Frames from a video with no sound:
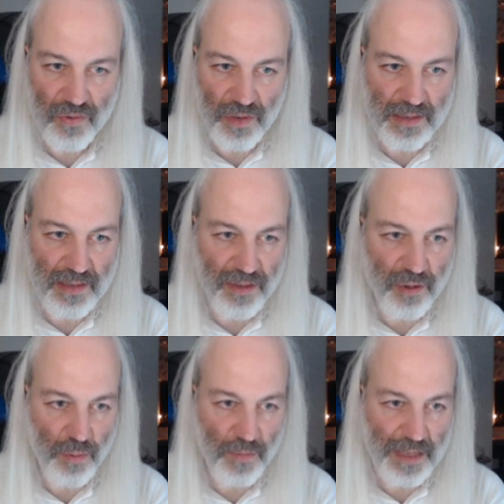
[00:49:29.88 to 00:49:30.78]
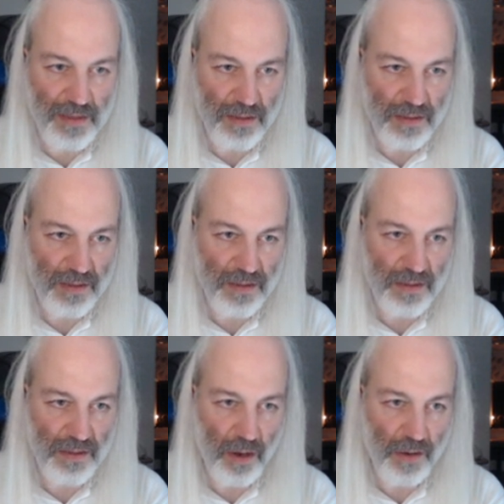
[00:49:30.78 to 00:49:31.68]
let's say 2 meters
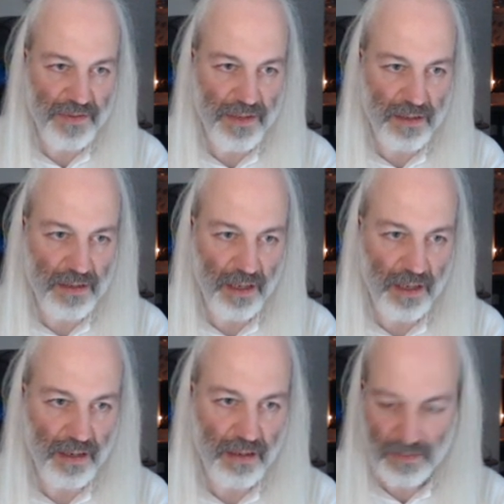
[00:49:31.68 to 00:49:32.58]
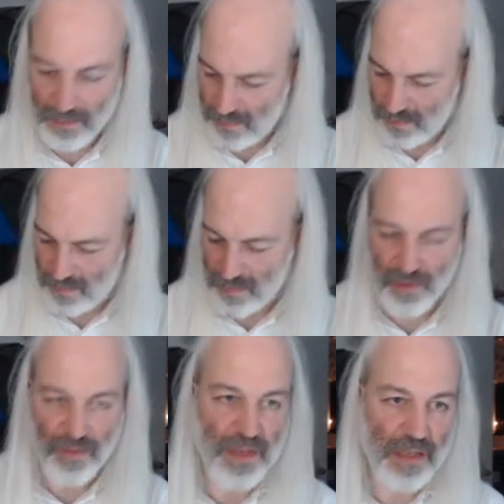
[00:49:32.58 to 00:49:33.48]
offsetting.
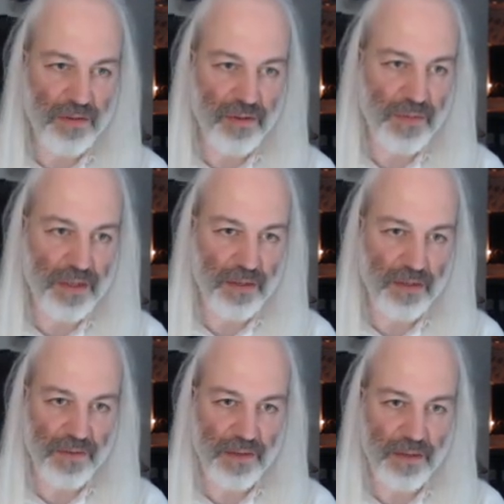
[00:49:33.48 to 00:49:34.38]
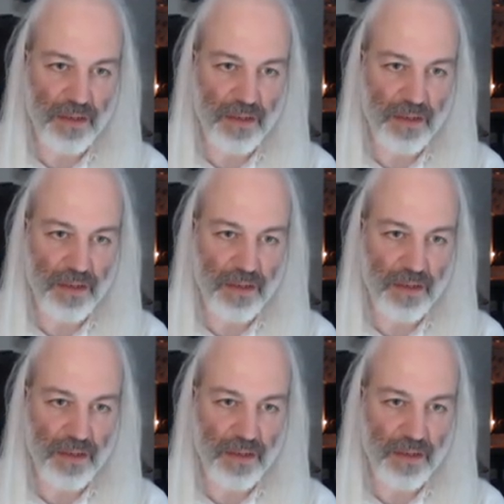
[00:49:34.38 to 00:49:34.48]
2 meters offsetting.